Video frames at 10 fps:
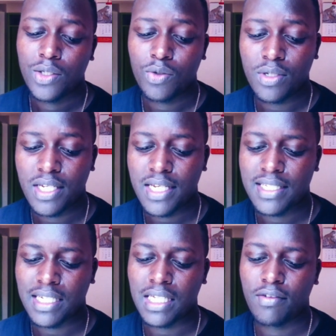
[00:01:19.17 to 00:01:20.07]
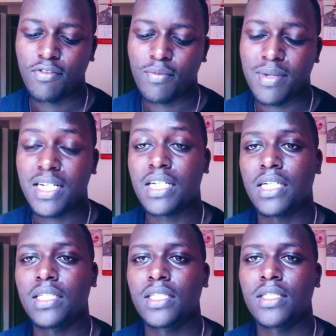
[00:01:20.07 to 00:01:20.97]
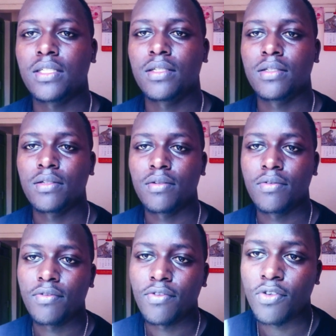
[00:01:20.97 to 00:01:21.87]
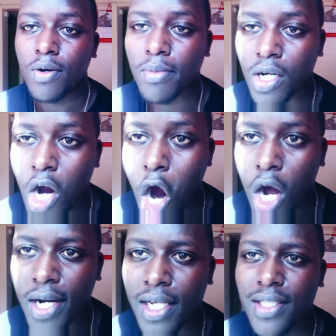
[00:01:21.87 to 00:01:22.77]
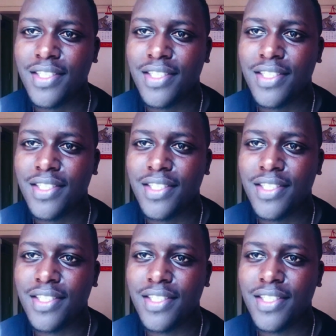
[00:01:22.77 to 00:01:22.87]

Today is a gift for mankind from God.